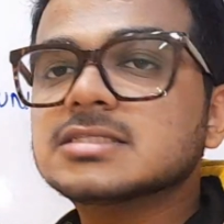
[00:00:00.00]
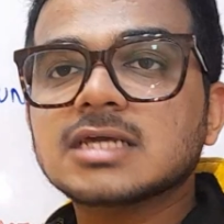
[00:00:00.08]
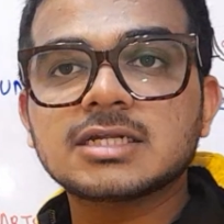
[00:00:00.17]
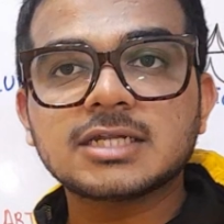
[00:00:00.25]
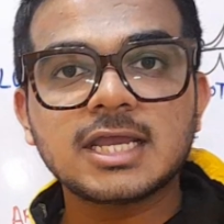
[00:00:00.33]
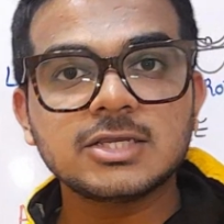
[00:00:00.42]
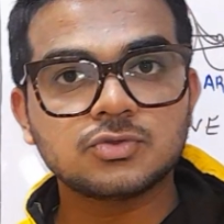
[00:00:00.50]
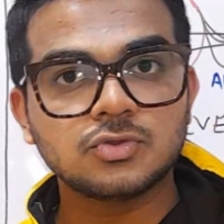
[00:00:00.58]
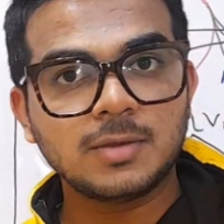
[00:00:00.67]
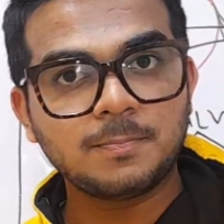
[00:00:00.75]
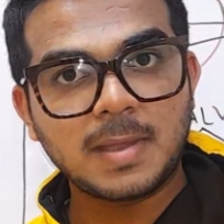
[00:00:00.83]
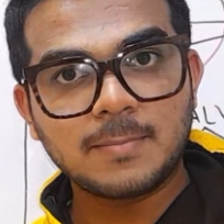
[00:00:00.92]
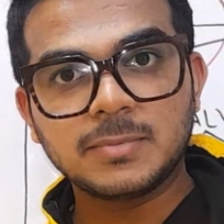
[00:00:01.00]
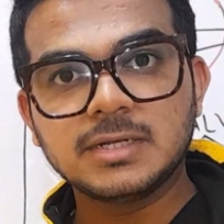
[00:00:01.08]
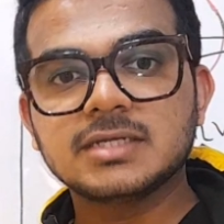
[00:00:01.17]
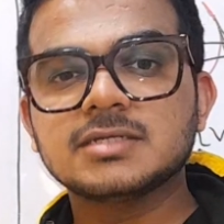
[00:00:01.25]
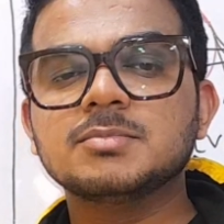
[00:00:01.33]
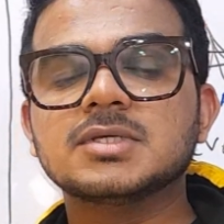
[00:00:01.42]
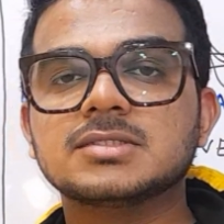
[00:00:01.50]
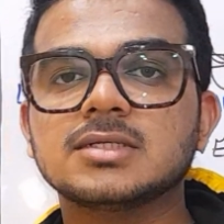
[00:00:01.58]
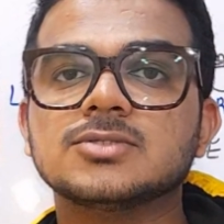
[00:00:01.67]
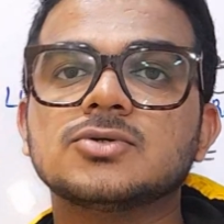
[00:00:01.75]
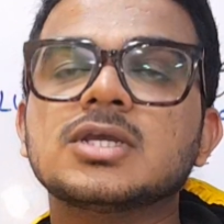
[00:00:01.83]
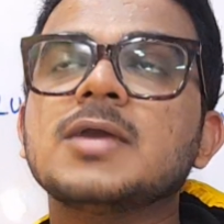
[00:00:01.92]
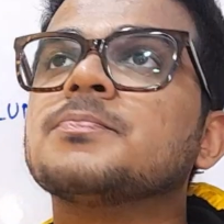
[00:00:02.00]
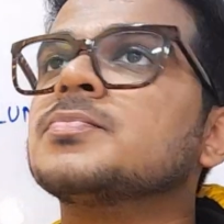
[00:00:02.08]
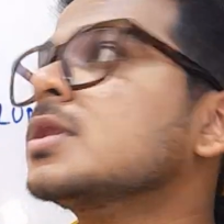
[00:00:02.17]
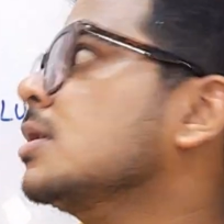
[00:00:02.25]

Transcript: is attached to the papillary muscles. Okay,